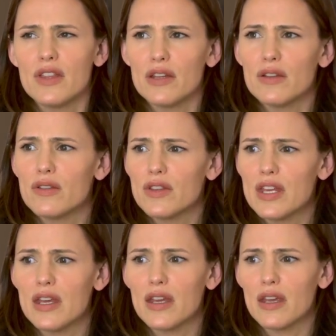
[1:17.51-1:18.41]
the
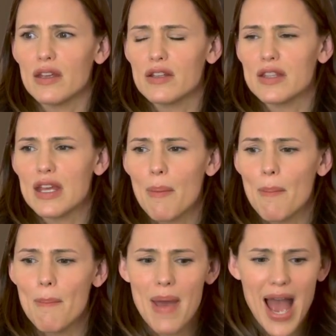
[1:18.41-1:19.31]
the the
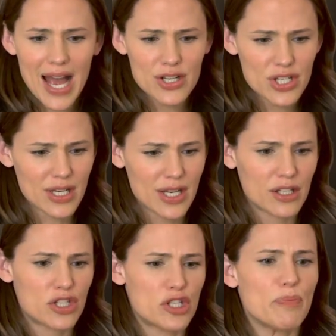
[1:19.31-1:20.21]
imagined
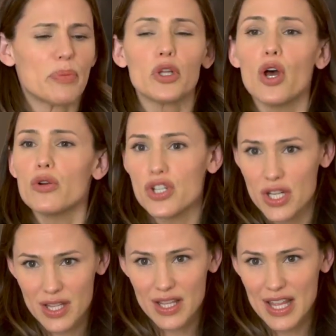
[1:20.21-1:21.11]

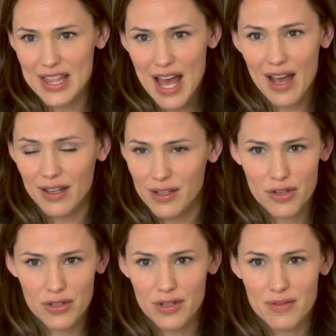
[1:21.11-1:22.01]
explosion that that
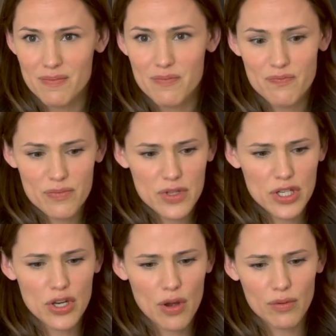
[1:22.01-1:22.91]
could,
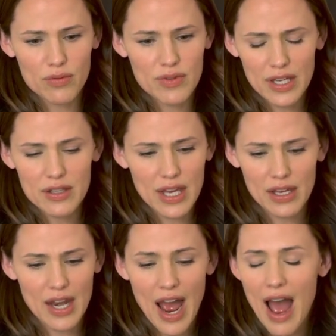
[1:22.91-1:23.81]
you know, that
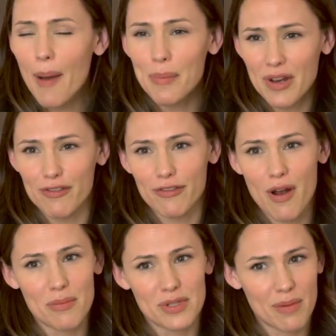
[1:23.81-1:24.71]
that could happen
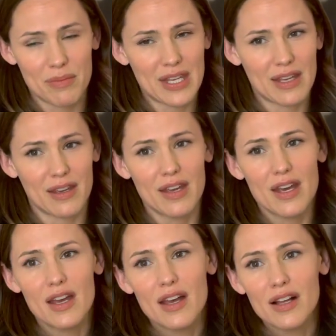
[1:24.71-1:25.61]
from something
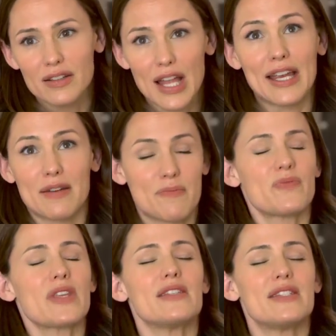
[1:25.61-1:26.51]
like
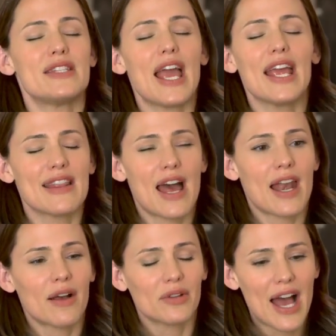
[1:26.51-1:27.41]
saying
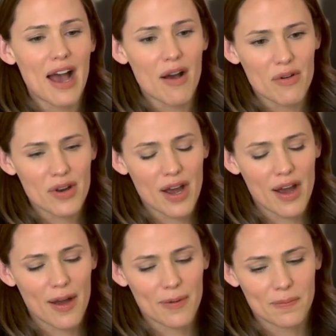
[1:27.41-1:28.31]
that out loud
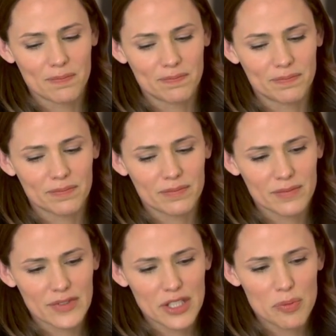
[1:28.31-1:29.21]
um,
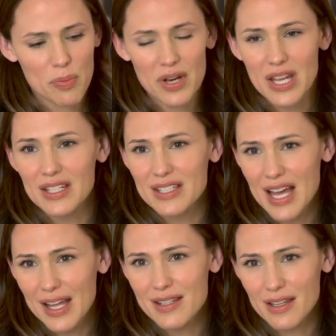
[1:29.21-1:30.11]
is pretty
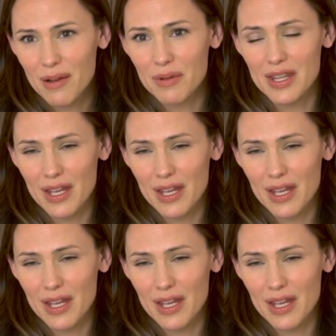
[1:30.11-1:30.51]
intense, I would